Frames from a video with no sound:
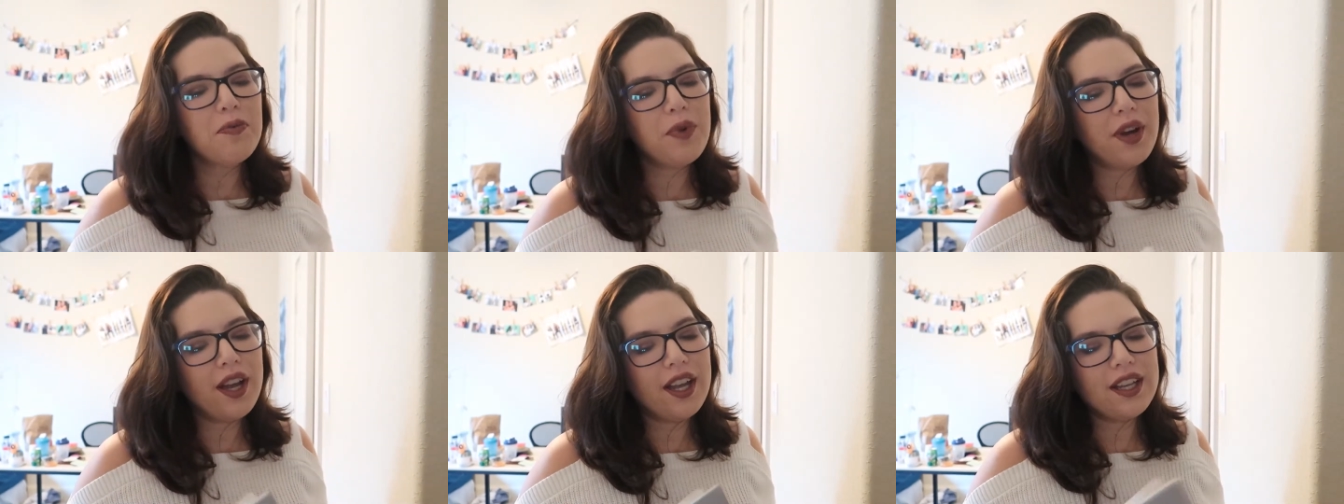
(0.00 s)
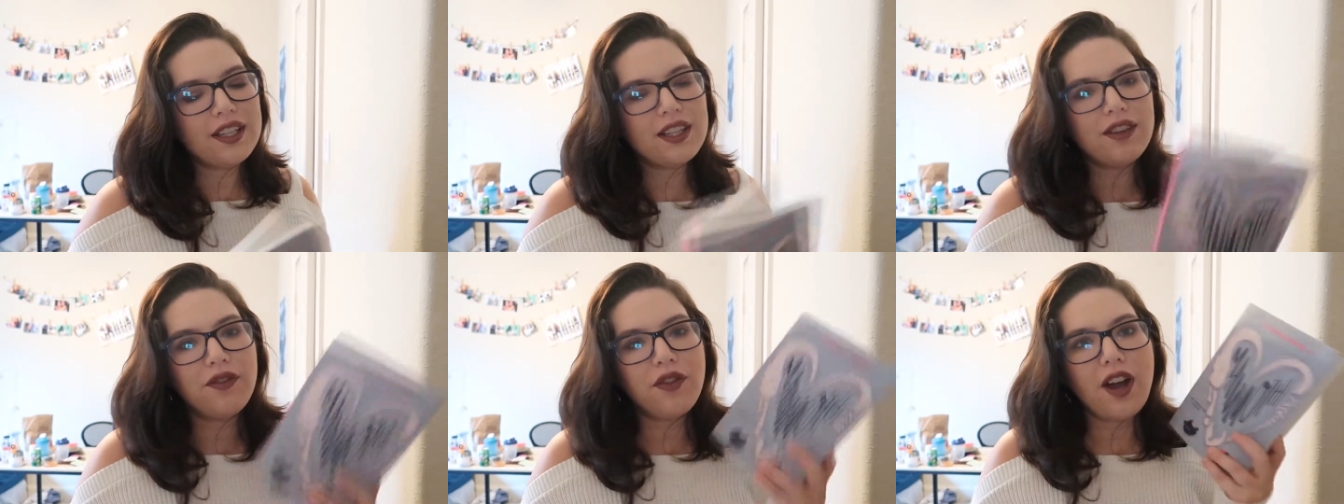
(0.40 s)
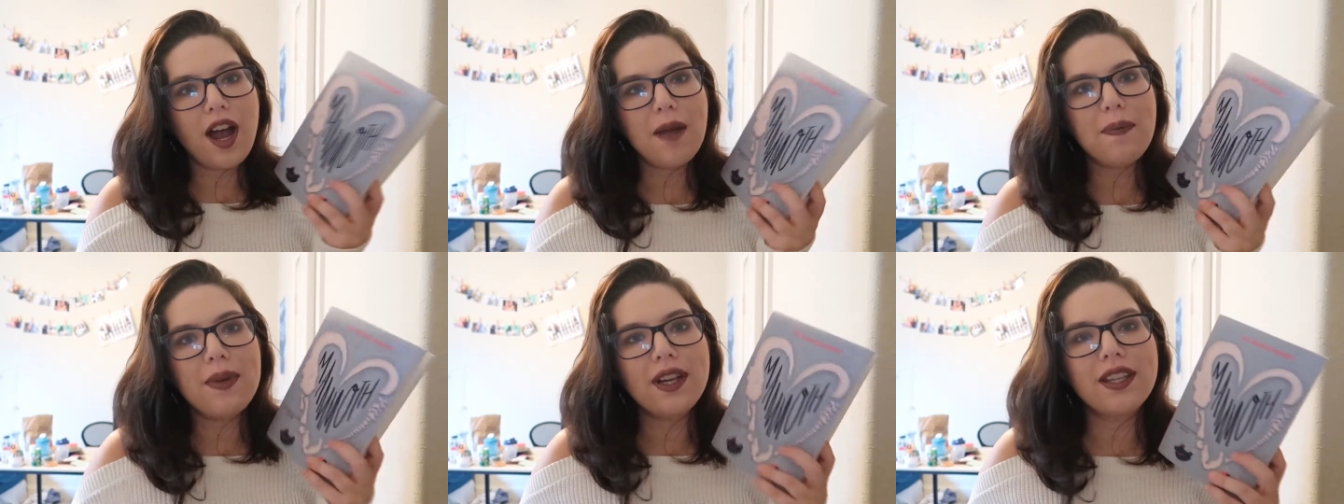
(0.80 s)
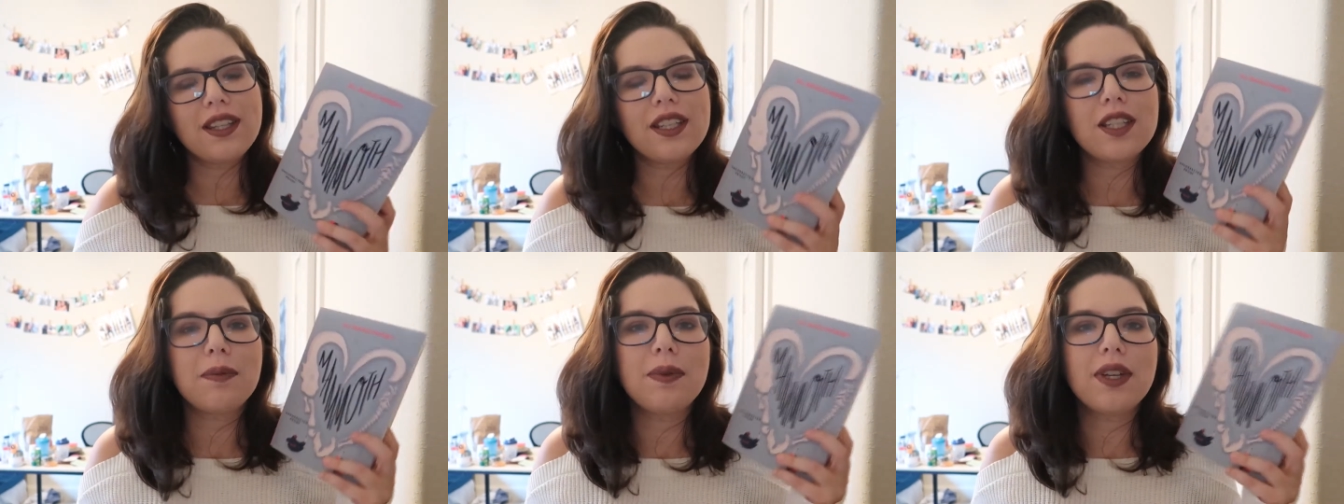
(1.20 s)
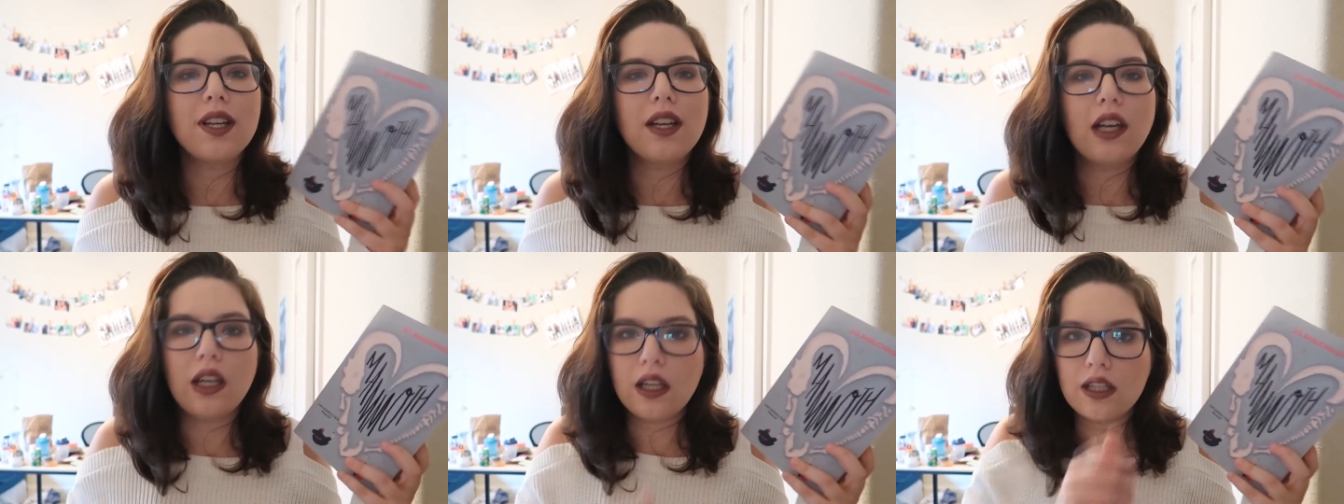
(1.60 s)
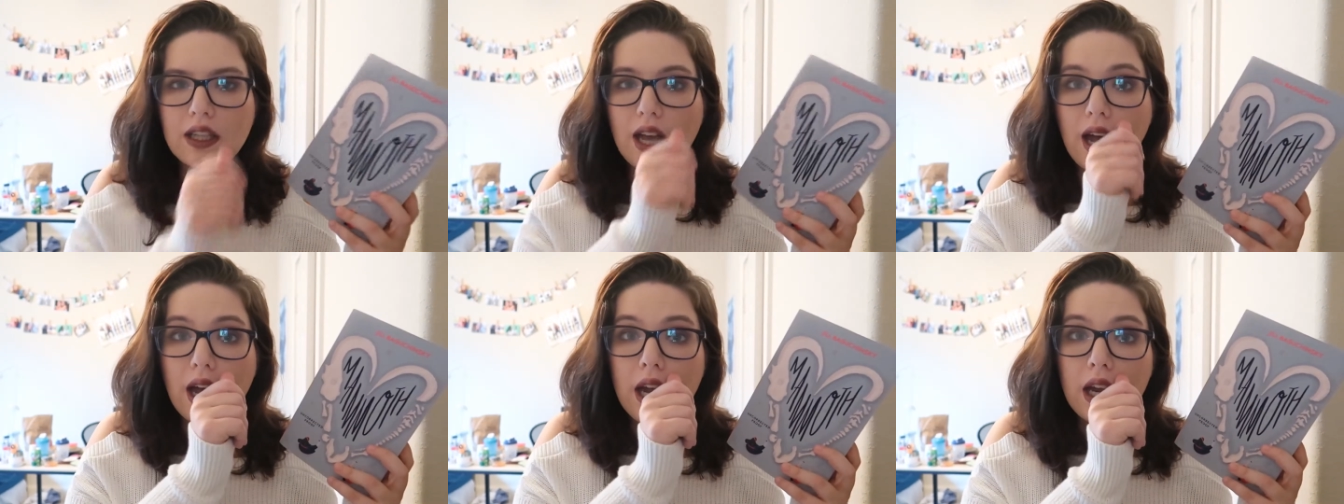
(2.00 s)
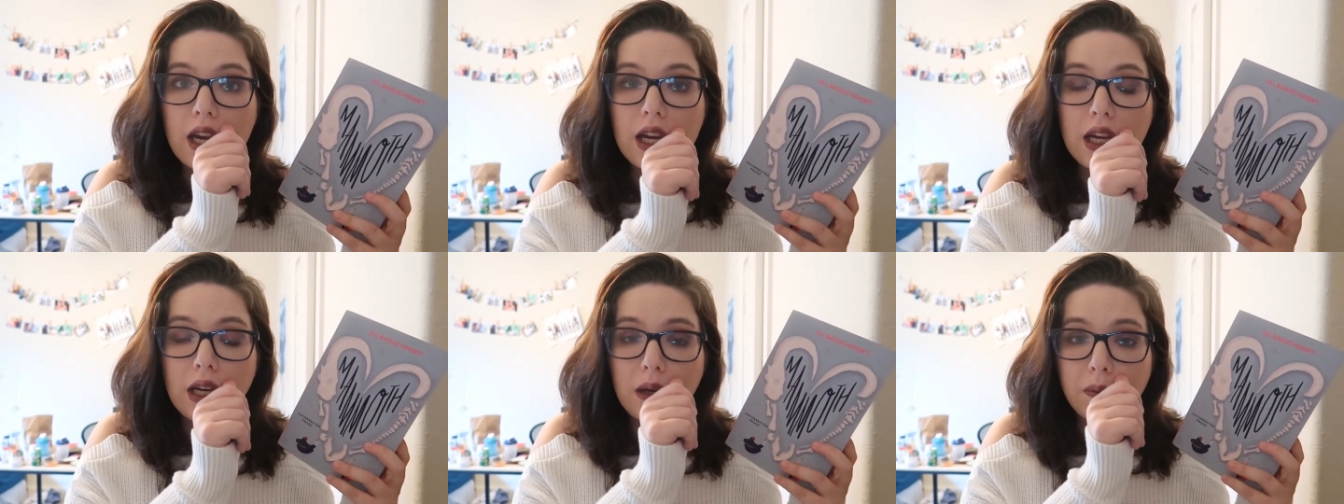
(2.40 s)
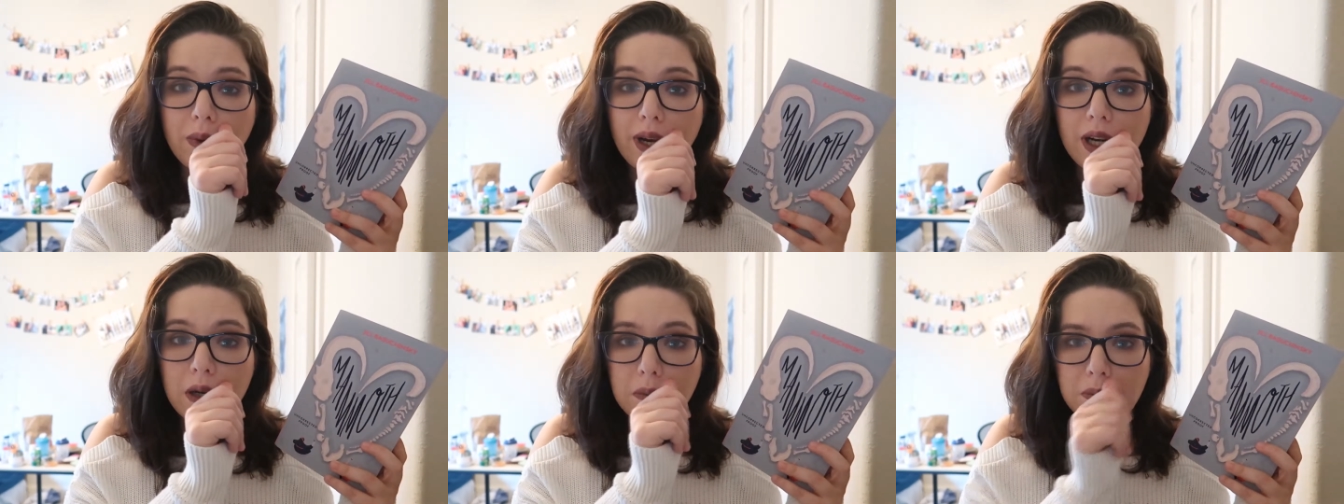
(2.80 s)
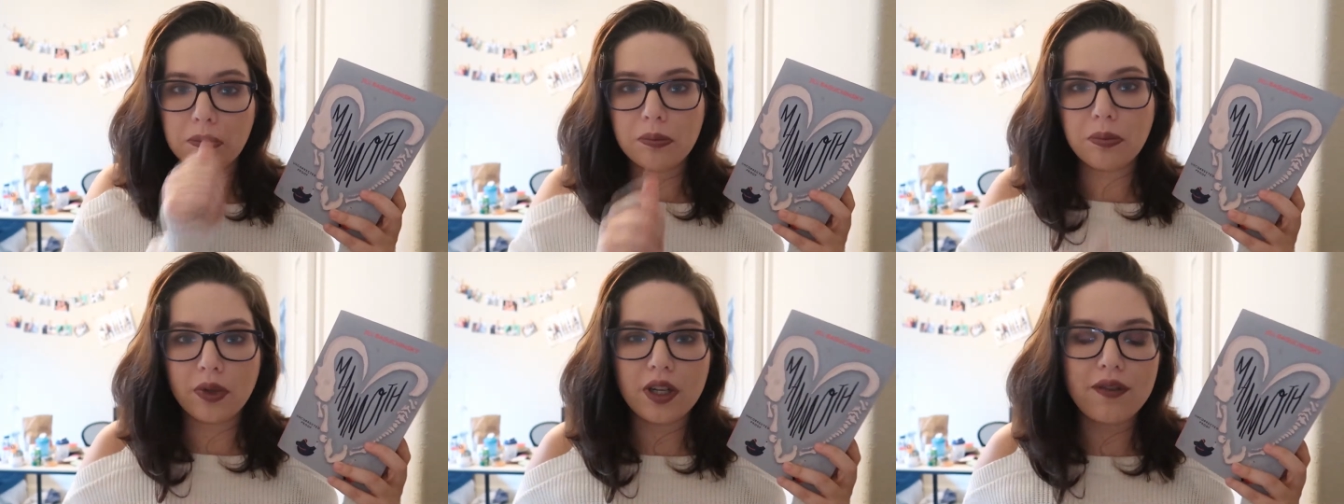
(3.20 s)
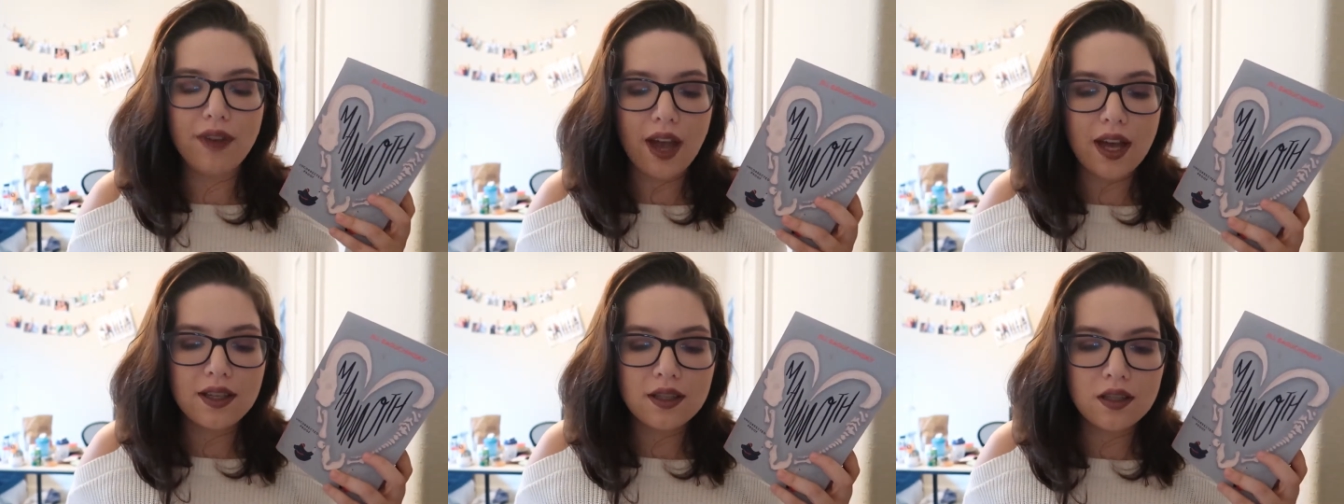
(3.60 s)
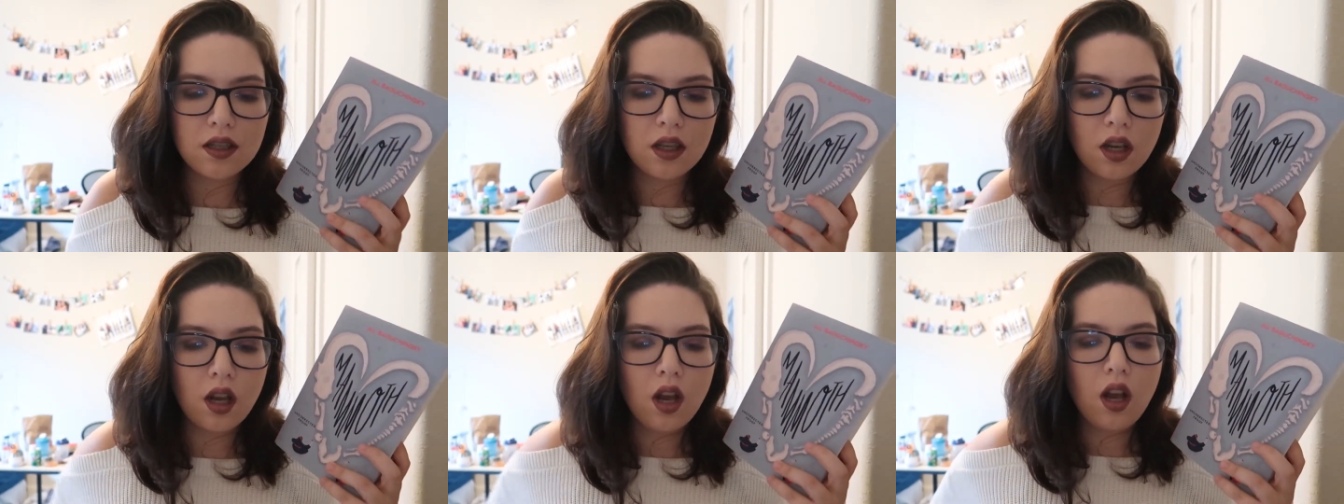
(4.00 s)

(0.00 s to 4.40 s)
But I picked this because I read it pretty fast.